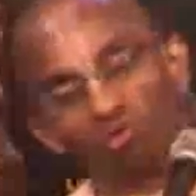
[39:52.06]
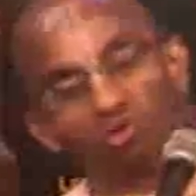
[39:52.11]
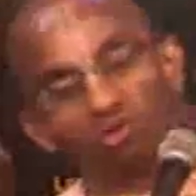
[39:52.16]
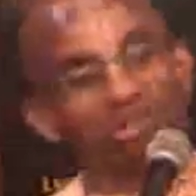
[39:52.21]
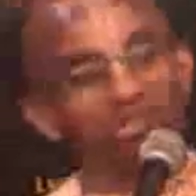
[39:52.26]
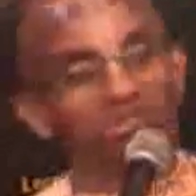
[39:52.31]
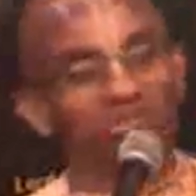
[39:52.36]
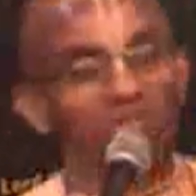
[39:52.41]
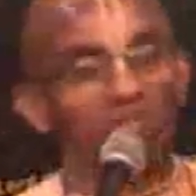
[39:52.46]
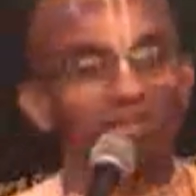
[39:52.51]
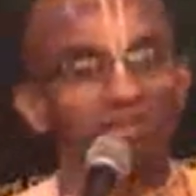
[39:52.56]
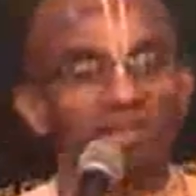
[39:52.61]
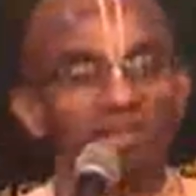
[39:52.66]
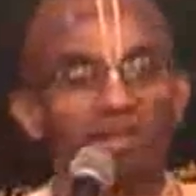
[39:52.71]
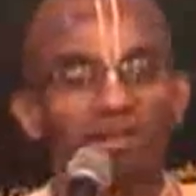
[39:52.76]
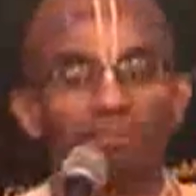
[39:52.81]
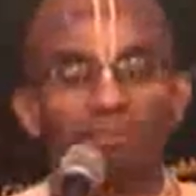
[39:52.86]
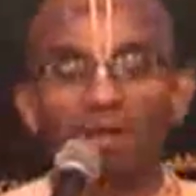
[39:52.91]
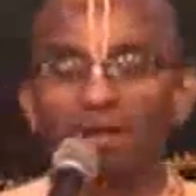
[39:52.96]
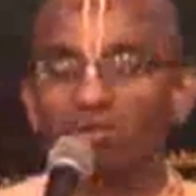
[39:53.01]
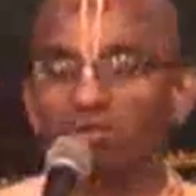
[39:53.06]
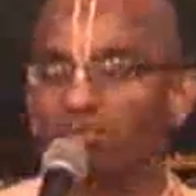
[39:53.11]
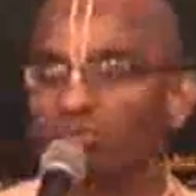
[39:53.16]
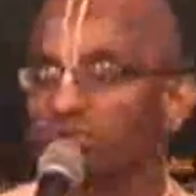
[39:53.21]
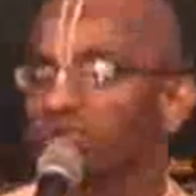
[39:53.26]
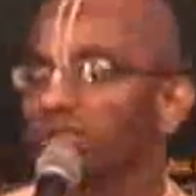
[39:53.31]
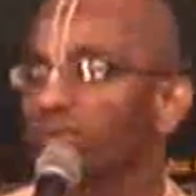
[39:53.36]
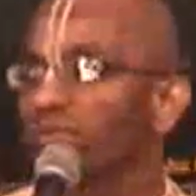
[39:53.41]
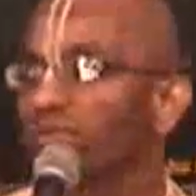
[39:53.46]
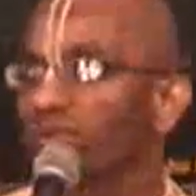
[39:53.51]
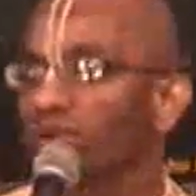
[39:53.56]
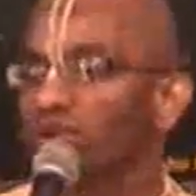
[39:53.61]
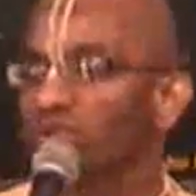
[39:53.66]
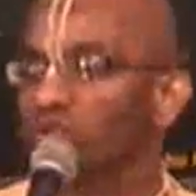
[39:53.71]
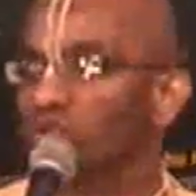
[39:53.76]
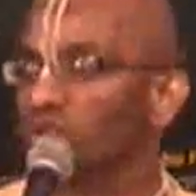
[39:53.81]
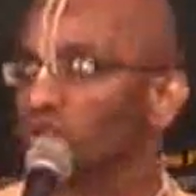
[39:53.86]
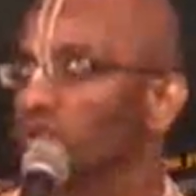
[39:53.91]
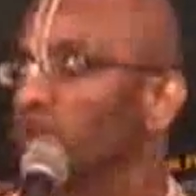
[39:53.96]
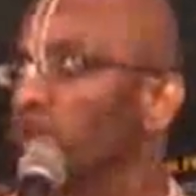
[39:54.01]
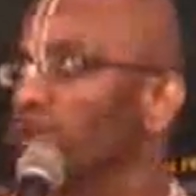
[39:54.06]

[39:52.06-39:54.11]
tradition, it can apply to the Muslim tradition,